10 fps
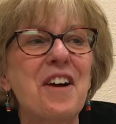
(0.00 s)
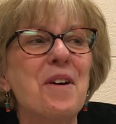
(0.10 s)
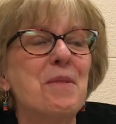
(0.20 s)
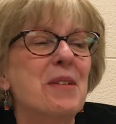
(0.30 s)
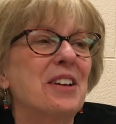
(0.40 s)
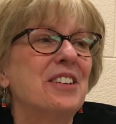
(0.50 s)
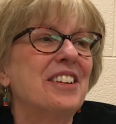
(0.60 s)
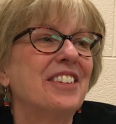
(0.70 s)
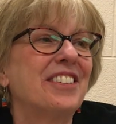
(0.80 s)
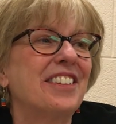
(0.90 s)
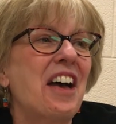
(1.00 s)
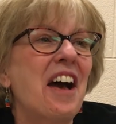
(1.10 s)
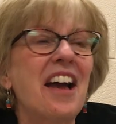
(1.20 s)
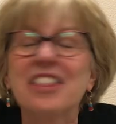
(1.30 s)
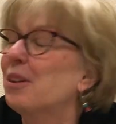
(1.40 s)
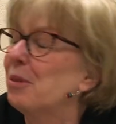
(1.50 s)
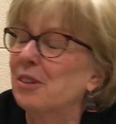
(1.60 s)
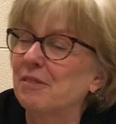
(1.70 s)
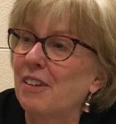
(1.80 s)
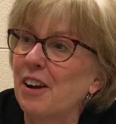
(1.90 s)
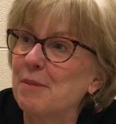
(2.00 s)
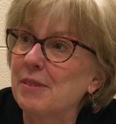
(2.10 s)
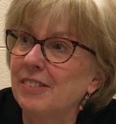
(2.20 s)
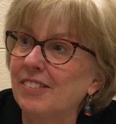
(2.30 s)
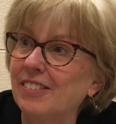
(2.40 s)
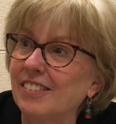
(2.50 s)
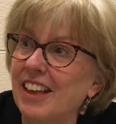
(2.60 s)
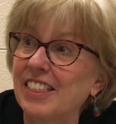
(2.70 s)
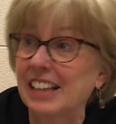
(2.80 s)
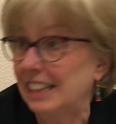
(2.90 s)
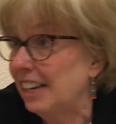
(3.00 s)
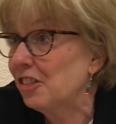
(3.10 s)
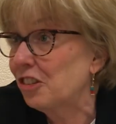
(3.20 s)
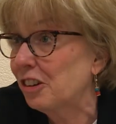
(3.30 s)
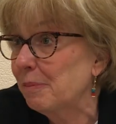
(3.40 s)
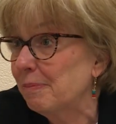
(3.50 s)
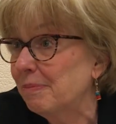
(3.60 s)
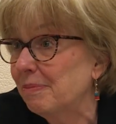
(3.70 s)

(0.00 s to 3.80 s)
Oh my goodness. I think work environments. I think leadership.